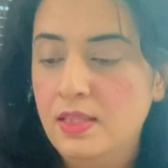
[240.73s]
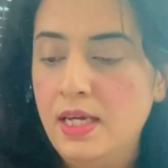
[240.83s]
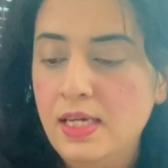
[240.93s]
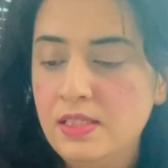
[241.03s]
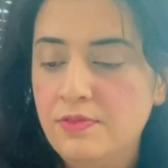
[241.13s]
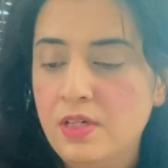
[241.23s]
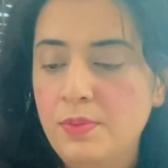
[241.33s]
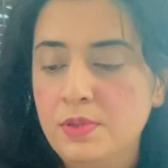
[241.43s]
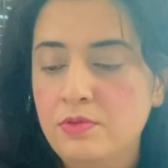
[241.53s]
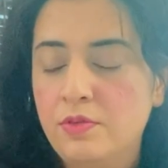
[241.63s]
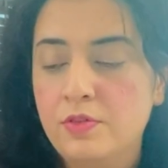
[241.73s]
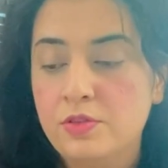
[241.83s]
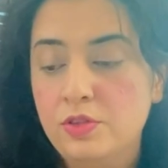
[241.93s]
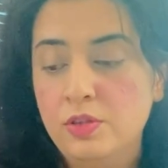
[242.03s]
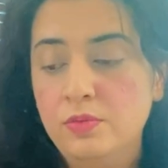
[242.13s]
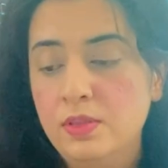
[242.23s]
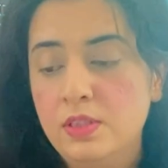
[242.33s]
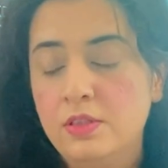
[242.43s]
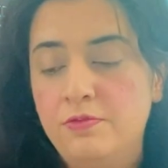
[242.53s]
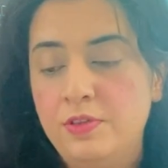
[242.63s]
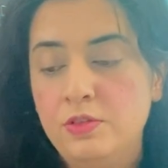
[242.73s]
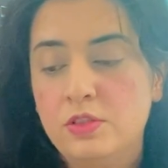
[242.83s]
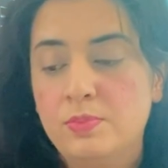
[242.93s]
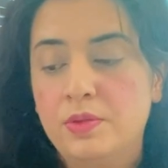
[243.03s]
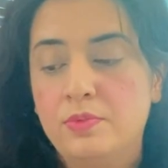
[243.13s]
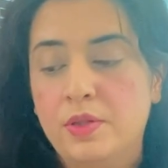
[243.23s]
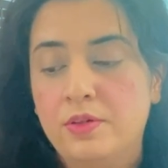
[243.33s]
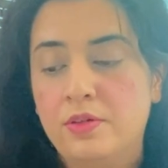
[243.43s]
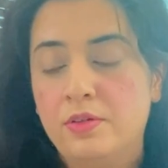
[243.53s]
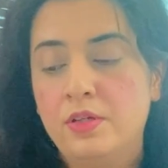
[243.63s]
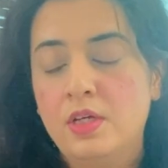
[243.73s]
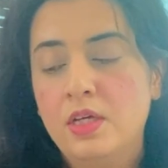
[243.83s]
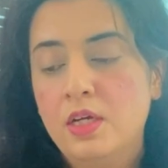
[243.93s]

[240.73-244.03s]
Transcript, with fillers: The Ace of Cups in reverse. So you're really confused about whether